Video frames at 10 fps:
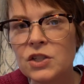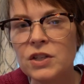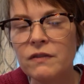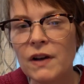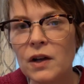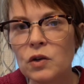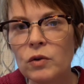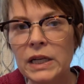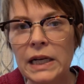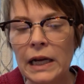she found a
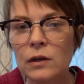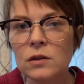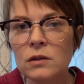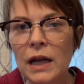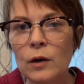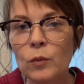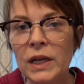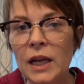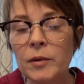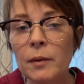green animal and we
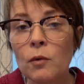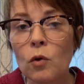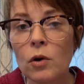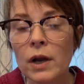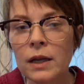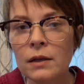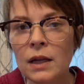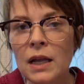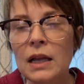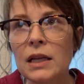named him Jorge.
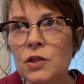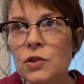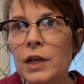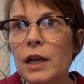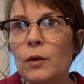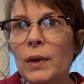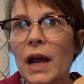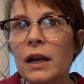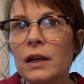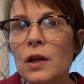Yesterday we
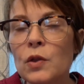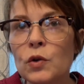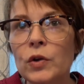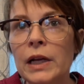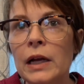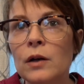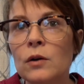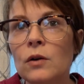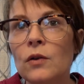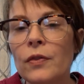had another green
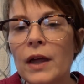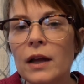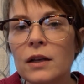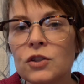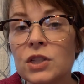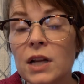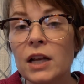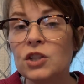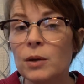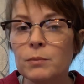animal that just kind
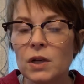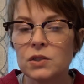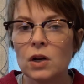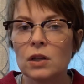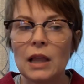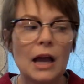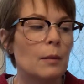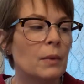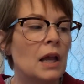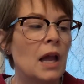of jumped onto her
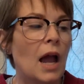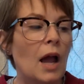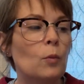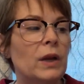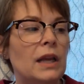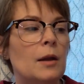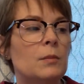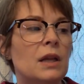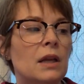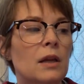lap and we
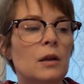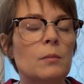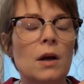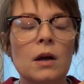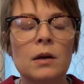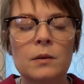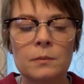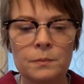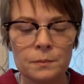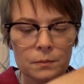named him um,